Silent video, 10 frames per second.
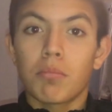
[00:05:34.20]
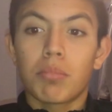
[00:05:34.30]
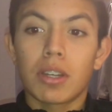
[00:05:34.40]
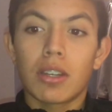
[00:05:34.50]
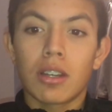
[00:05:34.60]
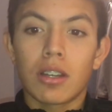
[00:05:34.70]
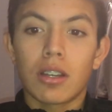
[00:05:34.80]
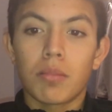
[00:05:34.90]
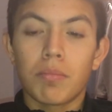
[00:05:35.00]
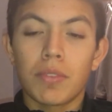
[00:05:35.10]
but
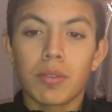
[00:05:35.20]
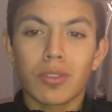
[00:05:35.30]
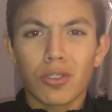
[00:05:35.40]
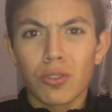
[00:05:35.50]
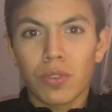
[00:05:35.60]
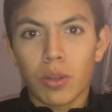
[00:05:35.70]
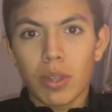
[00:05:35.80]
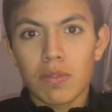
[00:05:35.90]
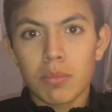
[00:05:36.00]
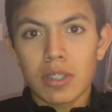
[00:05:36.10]
um, it was a little too far
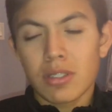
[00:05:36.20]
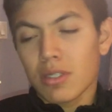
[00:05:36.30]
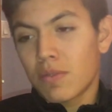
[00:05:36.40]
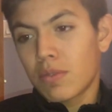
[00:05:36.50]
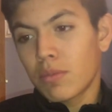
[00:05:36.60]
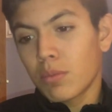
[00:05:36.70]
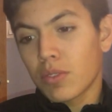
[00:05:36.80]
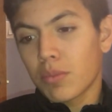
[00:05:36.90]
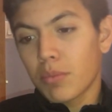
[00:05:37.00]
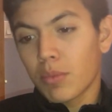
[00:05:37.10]
away from us. If
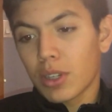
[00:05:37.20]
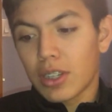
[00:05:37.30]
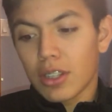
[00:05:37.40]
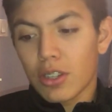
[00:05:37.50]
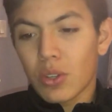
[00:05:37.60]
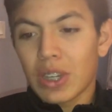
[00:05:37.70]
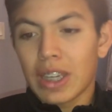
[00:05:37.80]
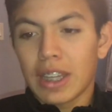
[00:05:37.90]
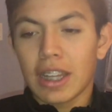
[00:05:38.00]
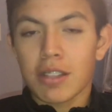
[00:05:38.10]
we're from, we're in
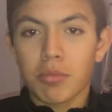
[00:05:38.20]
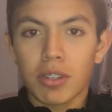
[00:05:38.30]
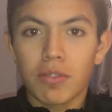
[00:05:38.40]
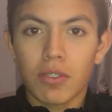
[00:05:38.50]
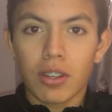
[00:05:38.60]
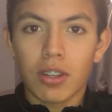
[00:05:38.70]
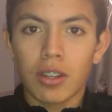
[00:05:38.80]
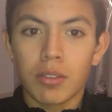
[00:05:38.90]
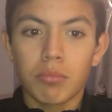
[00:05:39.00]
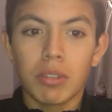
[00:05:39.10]
Illinois and that's pretty
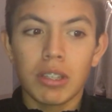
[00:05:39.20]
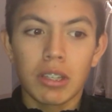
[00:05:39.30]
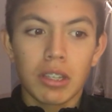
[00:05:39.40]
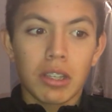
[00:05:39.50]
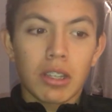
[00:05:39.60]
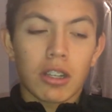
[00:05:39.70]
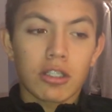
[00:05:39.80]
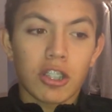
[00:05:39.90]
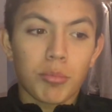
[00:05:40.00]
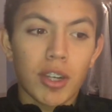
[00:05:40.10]
far, it would be
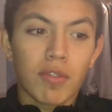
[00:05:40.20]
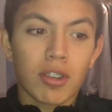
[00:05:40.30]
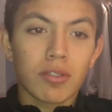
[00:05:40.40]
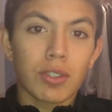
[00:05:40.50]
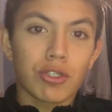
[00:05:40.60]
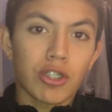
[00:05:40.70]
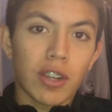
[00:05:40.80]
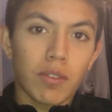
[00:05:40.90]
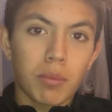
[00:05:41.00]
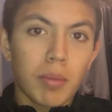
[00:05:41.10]
cost a lot of money first of all to
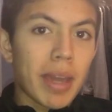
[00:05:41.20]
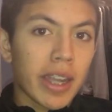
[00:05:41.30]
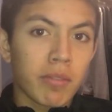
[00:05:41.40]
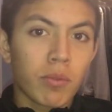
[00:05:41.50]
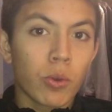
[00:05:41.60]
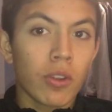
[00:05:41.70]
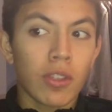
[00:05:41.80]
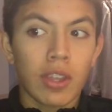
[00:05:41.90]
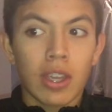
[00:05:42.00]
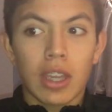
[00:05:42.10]
travel me back and forth,
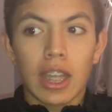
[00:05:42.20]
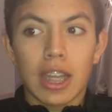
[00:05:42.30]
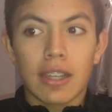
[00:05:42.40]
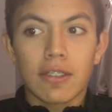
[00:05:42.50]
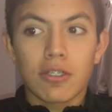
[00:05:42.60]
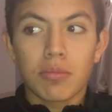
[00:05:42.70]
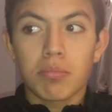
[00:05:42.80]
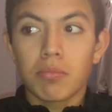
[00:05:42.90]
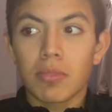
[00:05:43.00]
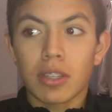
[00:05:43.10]
and it just
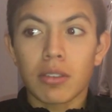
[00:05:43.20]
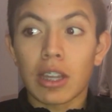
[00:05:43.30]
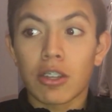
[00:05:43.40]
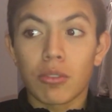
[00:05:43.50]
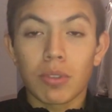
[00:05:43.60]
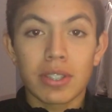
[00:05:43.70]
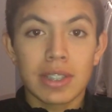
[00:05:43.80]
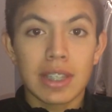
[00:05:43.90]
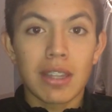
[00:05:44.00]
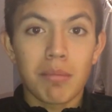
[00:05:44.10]
like I couldn't really
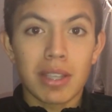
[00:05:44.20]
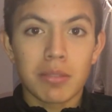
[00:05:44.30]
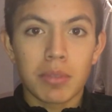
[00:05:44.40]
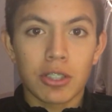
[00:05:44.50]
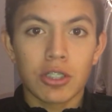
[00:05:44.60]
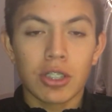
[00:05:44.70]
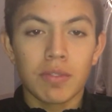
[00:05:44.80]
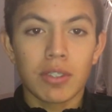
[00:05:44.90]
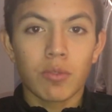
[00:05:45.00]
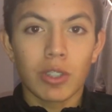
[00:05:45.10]
see them as much
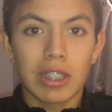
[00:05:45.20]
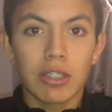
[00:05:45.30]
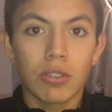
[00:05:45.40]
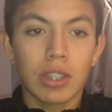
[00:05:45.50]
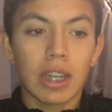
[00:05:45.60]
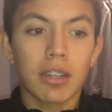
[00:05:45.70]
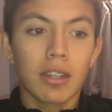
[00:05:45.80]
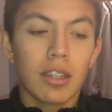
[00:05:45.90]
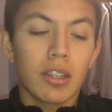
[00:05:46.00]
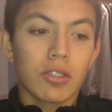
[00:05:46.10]
even if we did do that.
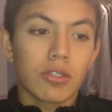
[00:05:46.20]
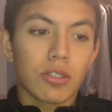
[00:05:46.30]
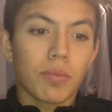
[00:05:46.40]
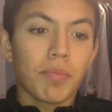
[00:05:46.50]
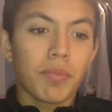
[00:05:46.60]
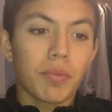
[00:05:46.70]
So